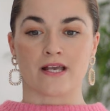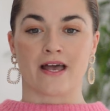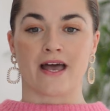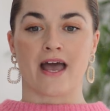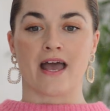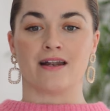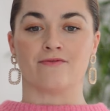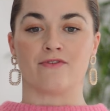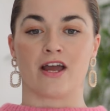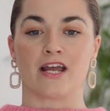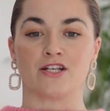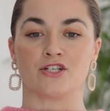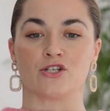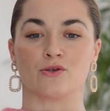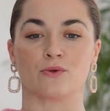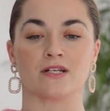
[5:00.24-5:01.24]
it at end
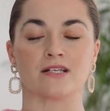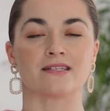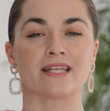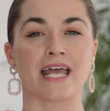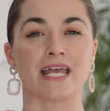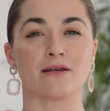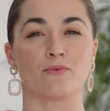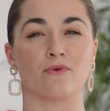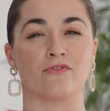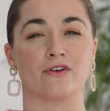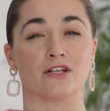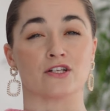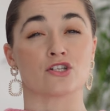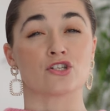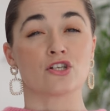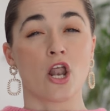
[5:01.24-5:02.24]
range, you want to stay within
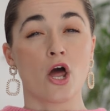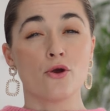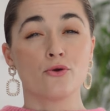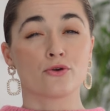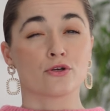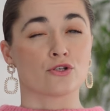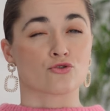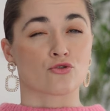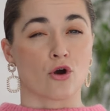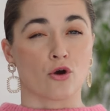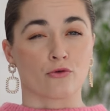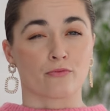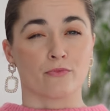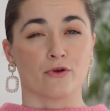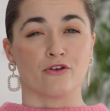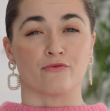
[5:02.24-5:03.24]
a slow
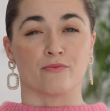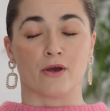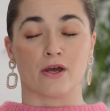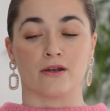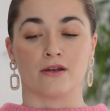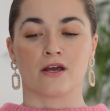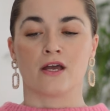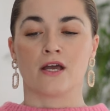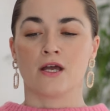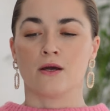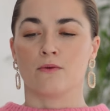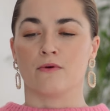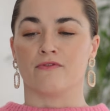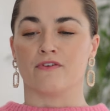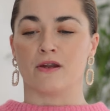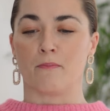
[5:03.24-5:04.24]
controlled movement,
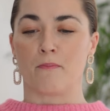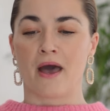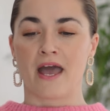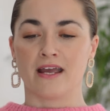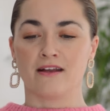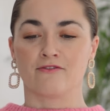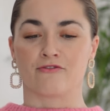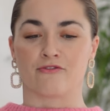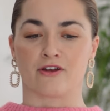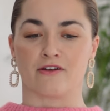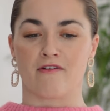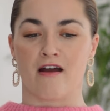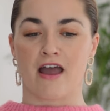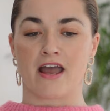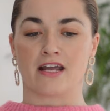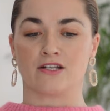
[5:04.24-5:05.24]
within a pain-free
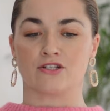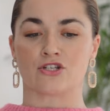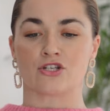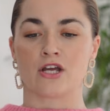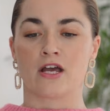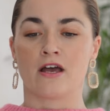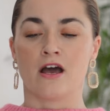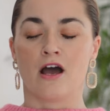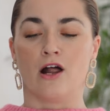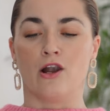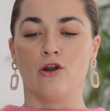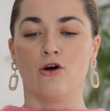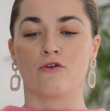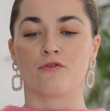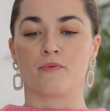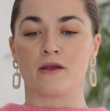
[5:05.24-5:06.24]
range. A
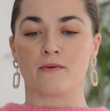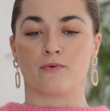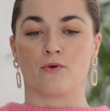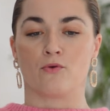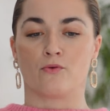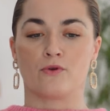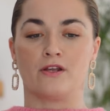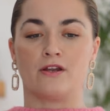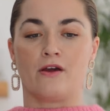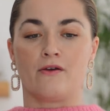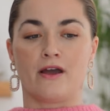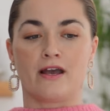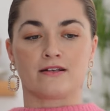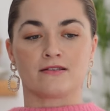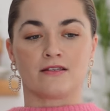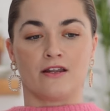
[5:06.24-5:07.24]
lot of people, you know,
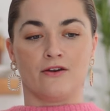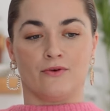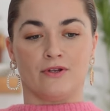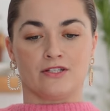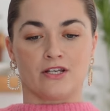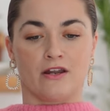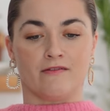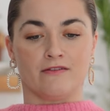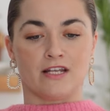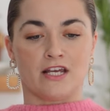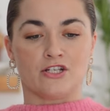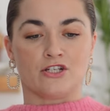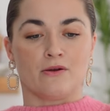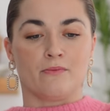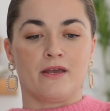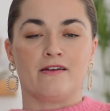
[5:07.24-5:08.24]
external internal
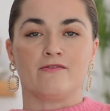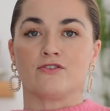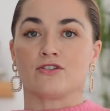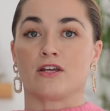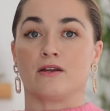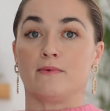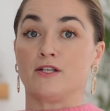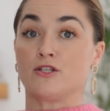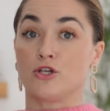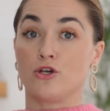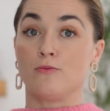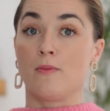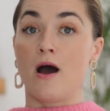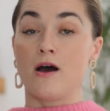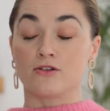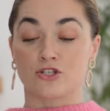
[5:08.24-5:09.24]
rotation up here is going to be too
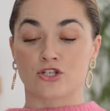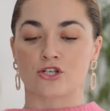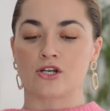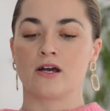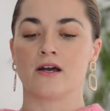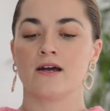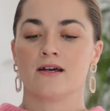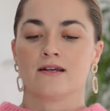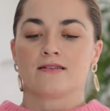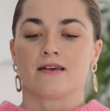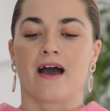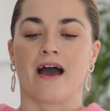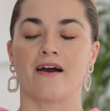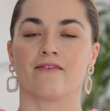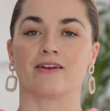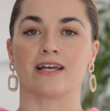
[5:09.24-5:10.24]
much, so
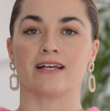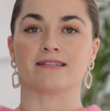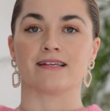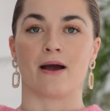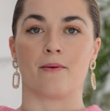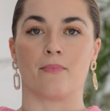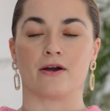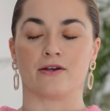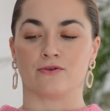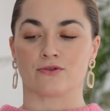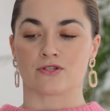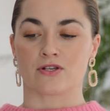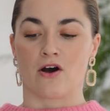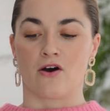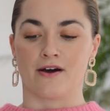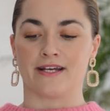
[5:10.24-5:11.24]
having it down by your
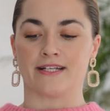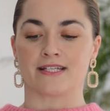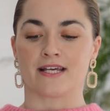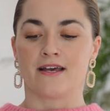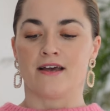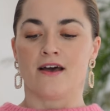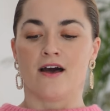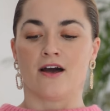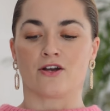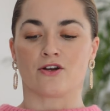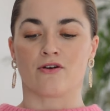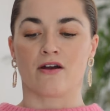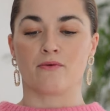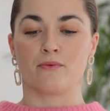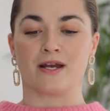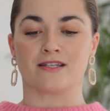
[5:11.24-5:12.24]
side, a
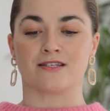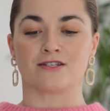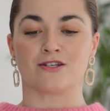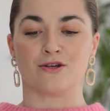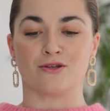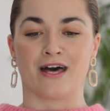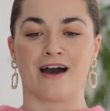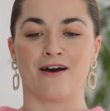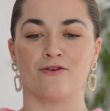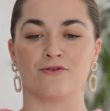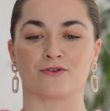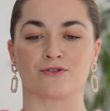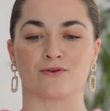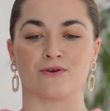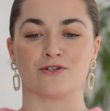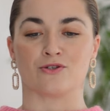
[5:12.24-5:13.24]
great way to do that.
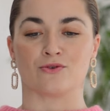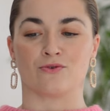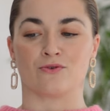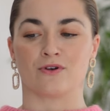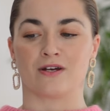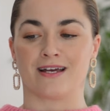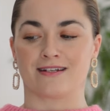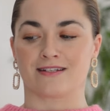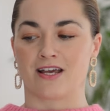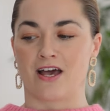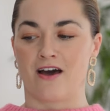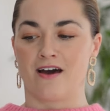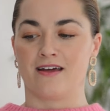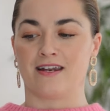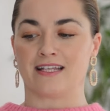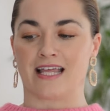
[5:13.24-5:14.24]
Also, as you're
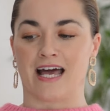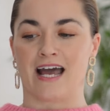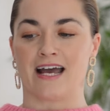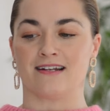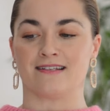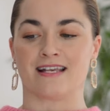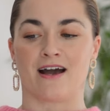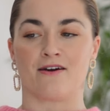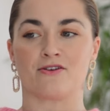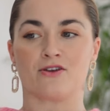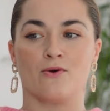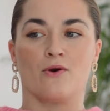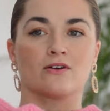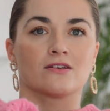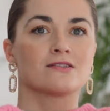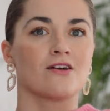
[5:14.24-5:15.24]
turning the hands out,
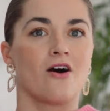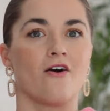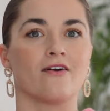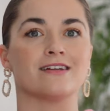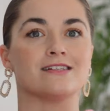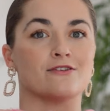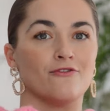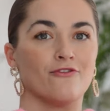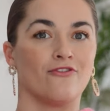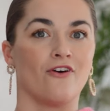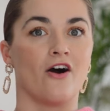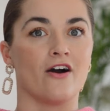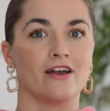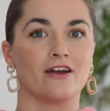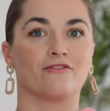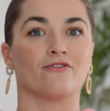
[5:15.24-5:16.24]
you are starting to
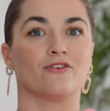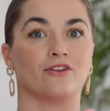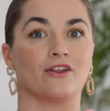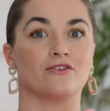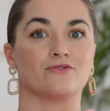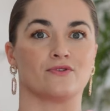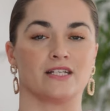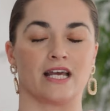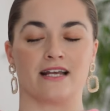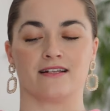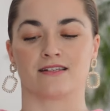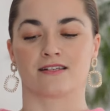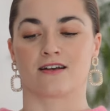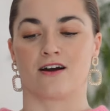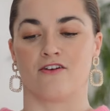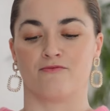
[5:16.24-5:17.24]
fire through those
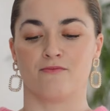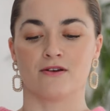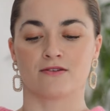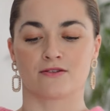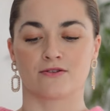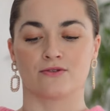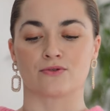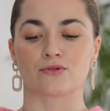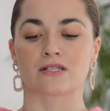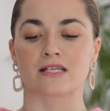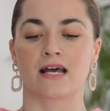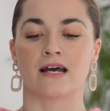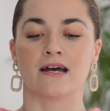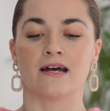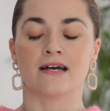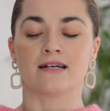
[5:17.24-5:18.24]
rotator cuff muscles,
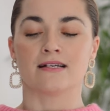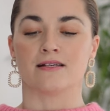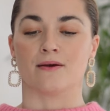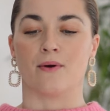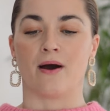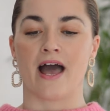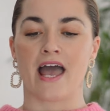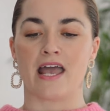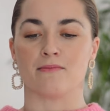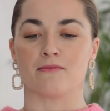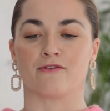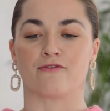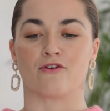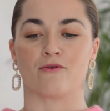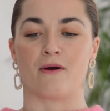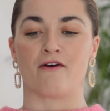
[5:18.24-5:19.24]
so we're
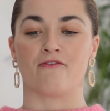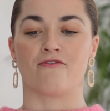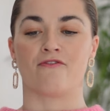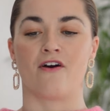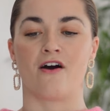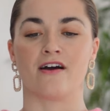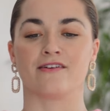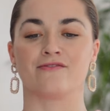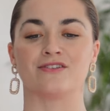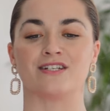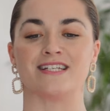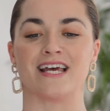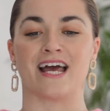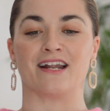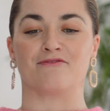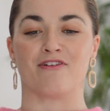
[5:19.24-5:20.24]
aiming for about 5 to
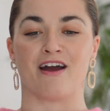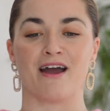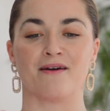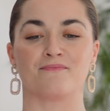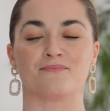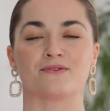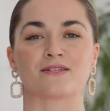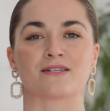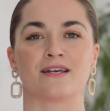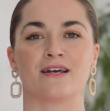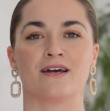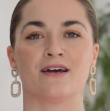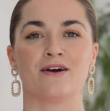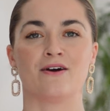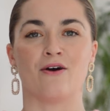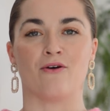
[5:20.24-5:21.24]
10 reps
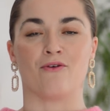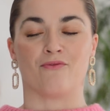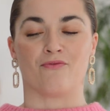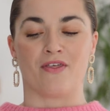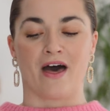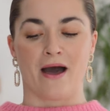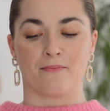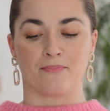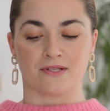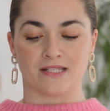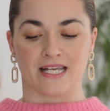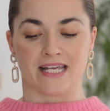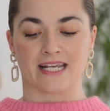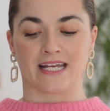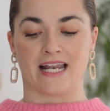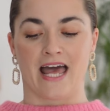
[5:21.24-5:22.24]
of that
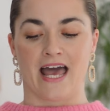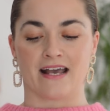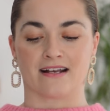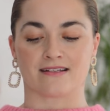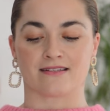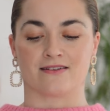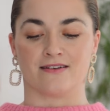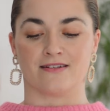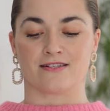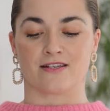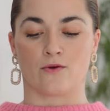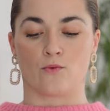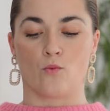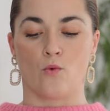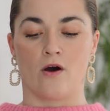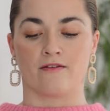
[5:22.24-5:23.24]
particular exercise.
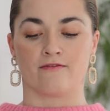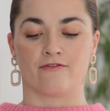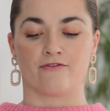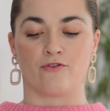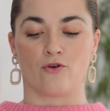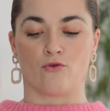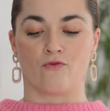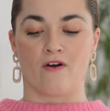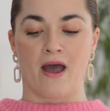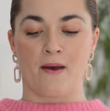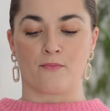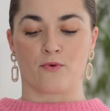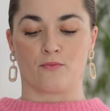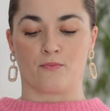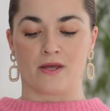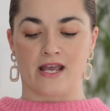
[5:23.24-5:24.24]
So one full
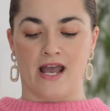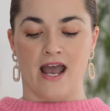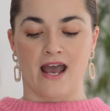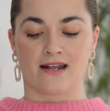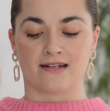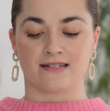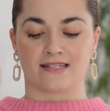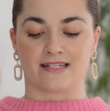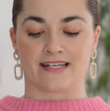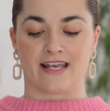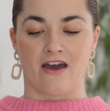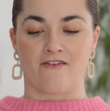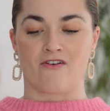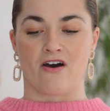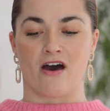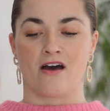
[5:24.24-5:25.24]
rep would be hands
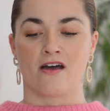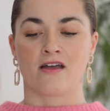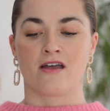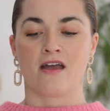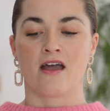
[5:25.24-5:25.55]
together